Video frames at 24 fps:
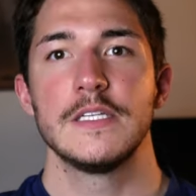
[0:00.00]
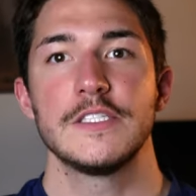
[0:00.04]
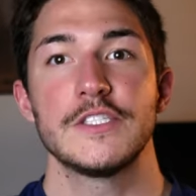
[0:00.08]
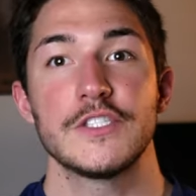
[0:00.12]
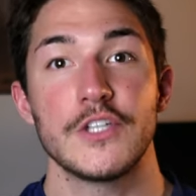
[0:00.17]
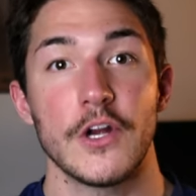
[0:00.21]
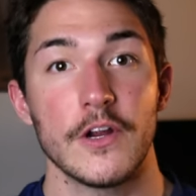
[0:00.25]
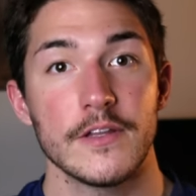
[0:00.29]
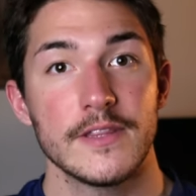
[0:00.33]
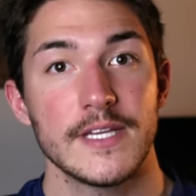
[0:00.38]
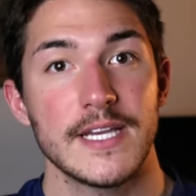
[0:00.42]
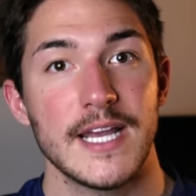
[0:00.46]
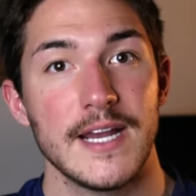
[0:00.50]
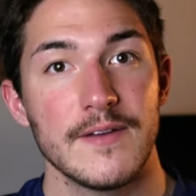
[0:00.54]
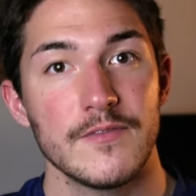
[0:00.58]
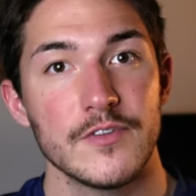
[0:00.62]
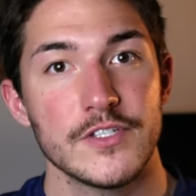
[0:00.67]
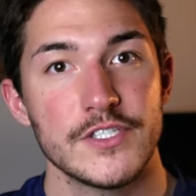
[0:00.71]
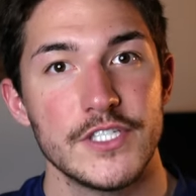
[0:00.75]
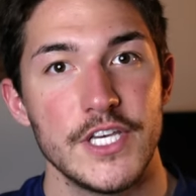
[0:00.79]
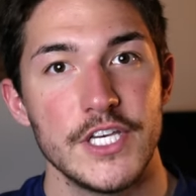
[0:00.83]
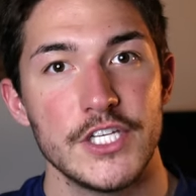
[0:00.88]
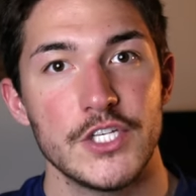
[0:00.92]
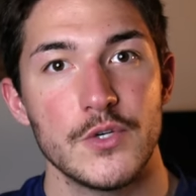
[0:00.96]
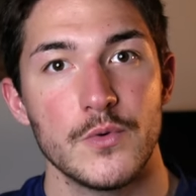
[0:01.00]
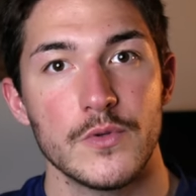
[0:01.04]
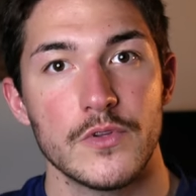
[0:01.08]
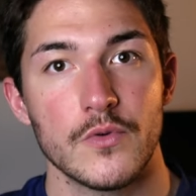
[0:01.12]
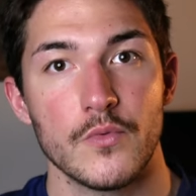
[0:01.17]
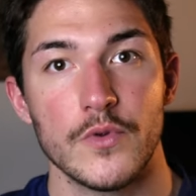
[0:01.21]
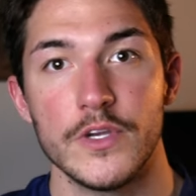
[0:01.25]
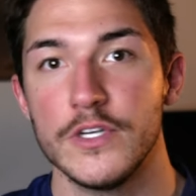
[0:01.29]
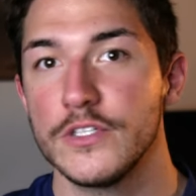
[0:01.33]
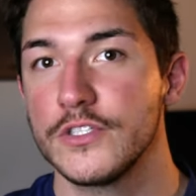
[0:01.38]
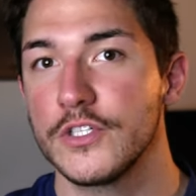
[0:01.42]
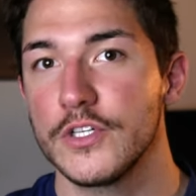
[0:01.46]
Start the conversation with a
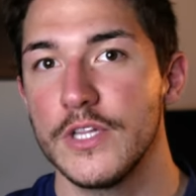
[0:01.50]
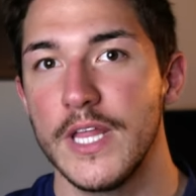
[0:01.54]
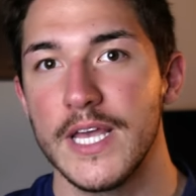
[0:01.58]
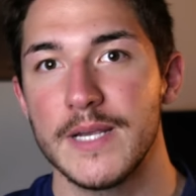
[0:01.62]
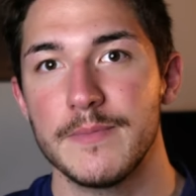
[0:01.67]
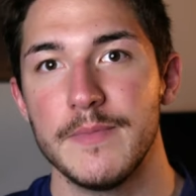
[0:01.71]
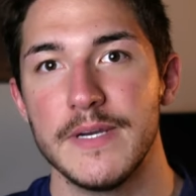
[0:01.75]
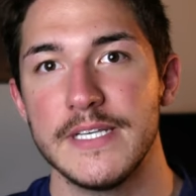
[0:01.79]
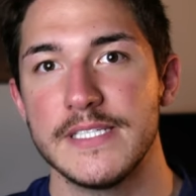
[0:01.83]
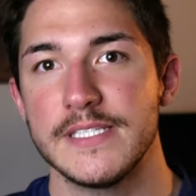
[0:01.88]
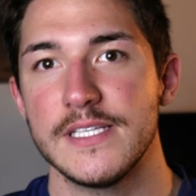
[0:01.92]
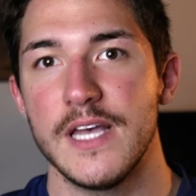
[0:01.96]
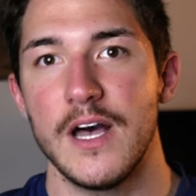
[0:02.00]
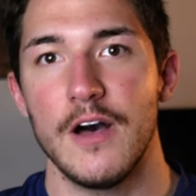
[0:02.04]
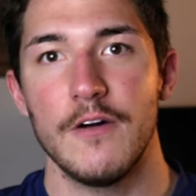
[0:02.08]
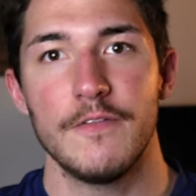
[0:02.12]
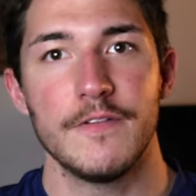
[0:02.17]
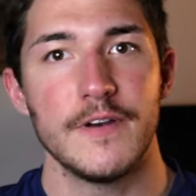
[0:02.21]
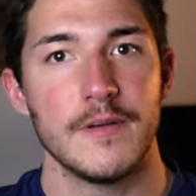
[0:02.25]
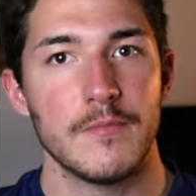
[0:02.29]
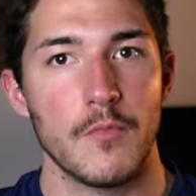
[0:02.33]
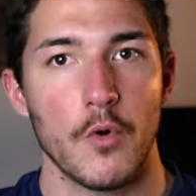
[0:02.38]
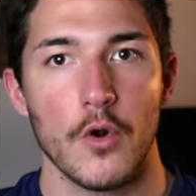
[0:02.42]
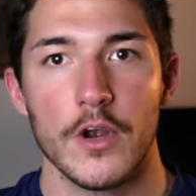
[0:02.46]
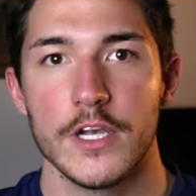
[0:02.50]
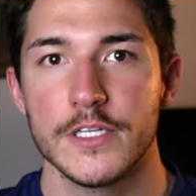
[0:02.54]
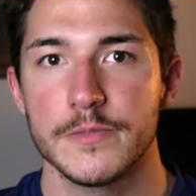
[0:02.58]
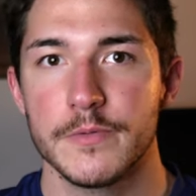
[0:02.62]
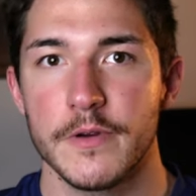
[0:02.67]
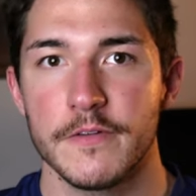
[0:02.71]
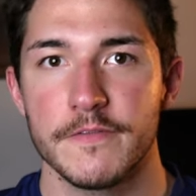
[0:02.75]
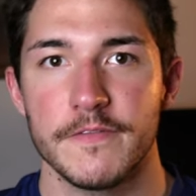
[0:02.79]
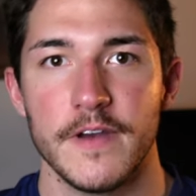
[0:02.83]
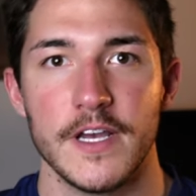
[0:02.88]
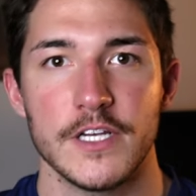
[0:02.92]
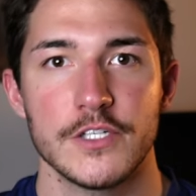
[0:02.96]
realtor like myself and a mortgage
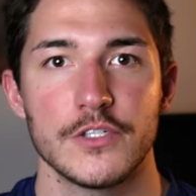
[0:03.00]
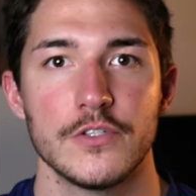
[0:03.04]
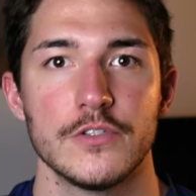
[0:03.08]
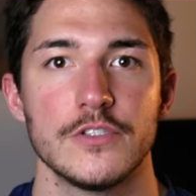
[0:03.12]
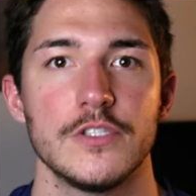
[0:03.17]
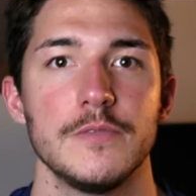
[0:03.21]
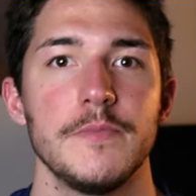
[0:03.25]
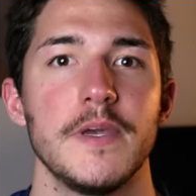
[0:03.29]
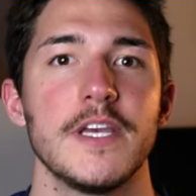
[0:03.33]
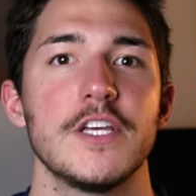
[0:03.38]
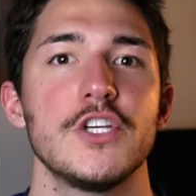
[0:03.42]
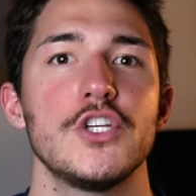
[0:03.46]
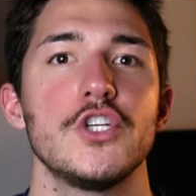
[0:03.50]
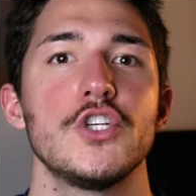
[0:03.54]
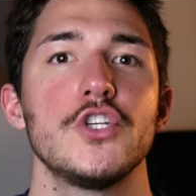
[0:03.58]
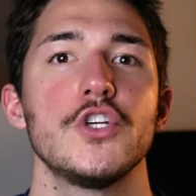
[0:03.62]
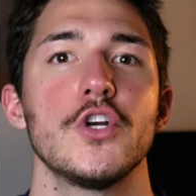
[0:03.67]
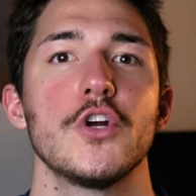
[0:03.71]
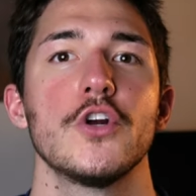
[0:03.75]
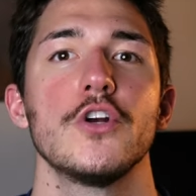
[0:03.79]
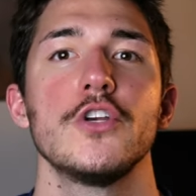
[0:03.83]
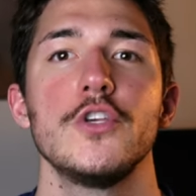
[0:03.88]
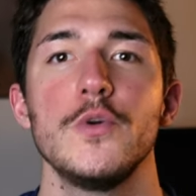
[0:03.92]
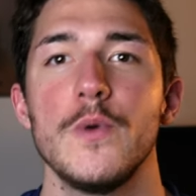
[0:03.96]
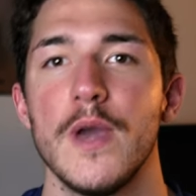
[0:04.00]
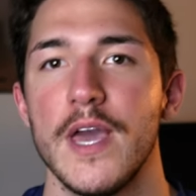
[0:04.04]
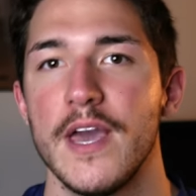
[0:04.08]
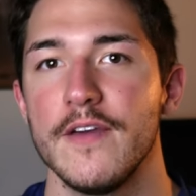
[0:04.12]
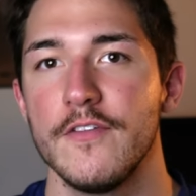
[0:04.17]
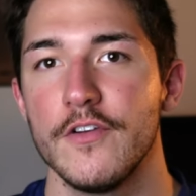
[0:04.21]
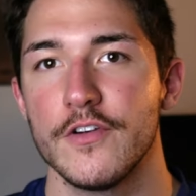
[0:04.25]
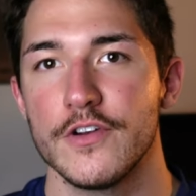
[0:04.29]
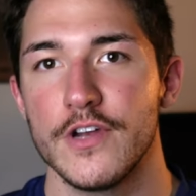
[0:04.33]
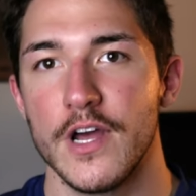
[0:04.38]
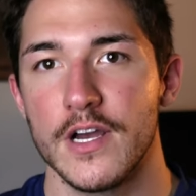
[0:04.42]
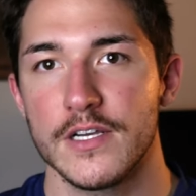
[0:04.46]
professional to make sure you have
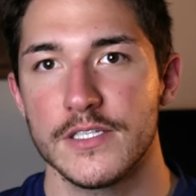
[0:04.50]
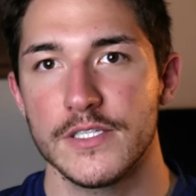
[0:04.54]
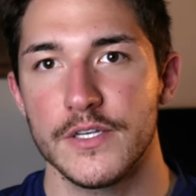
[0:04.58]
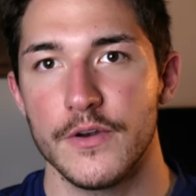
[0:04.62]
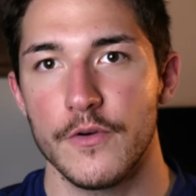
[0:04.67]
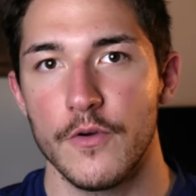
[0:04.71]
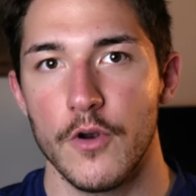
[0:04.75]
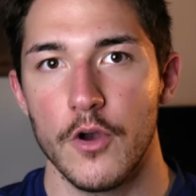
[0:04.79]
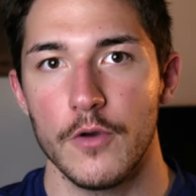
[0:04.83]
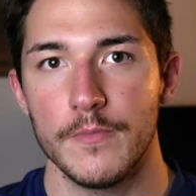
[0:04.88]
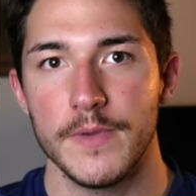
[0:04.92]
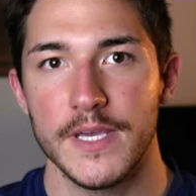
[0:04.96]
your ducks in a row,